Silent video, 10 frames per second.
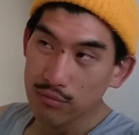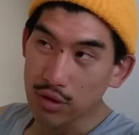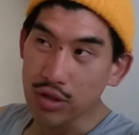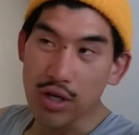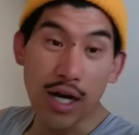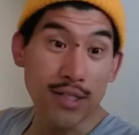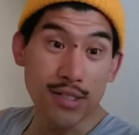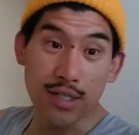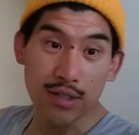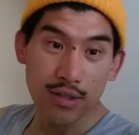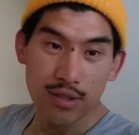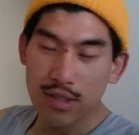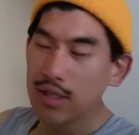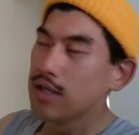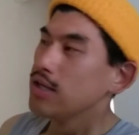a good hot dog.
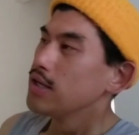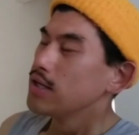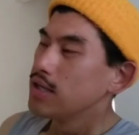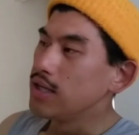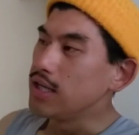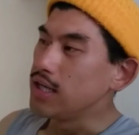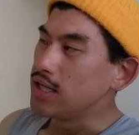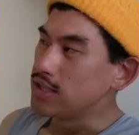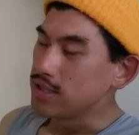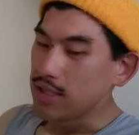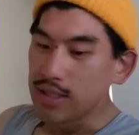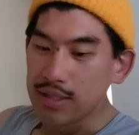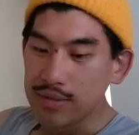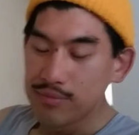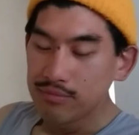And uh,
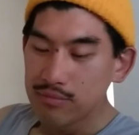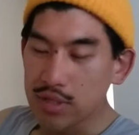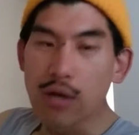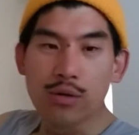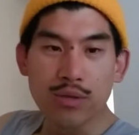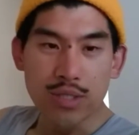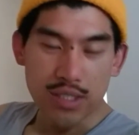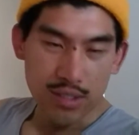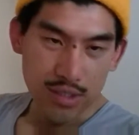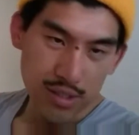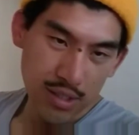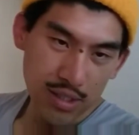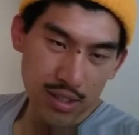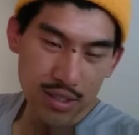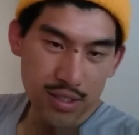zaru udon is
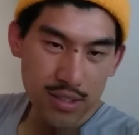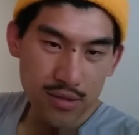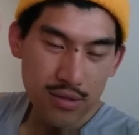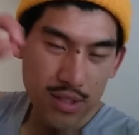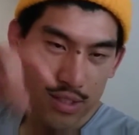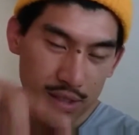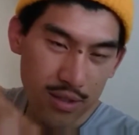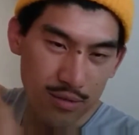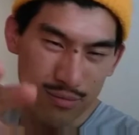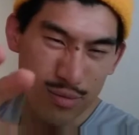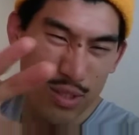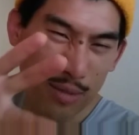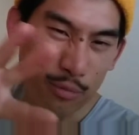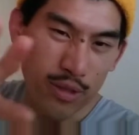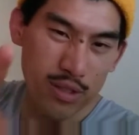a uh, is a
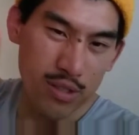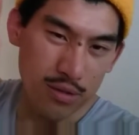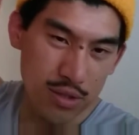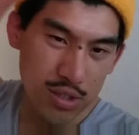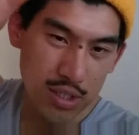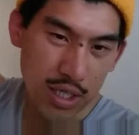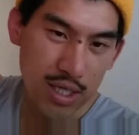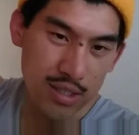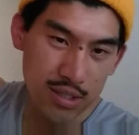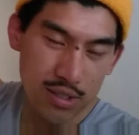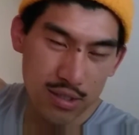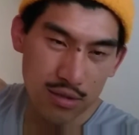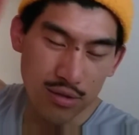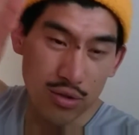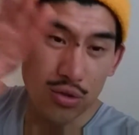separate. So the sauce
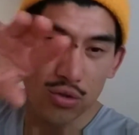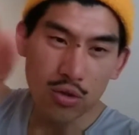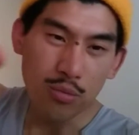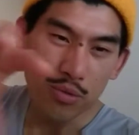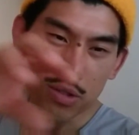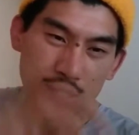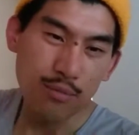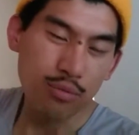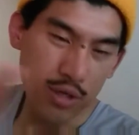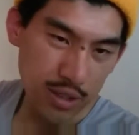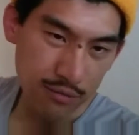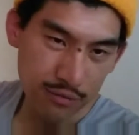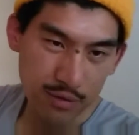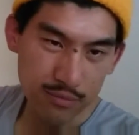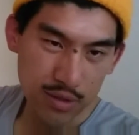or the soup is separated
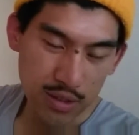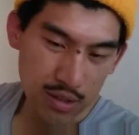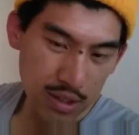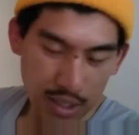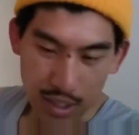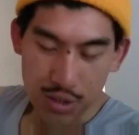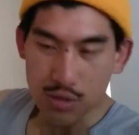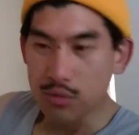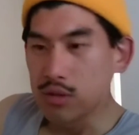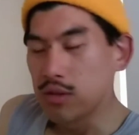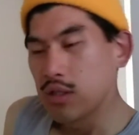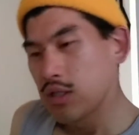from the uh, actual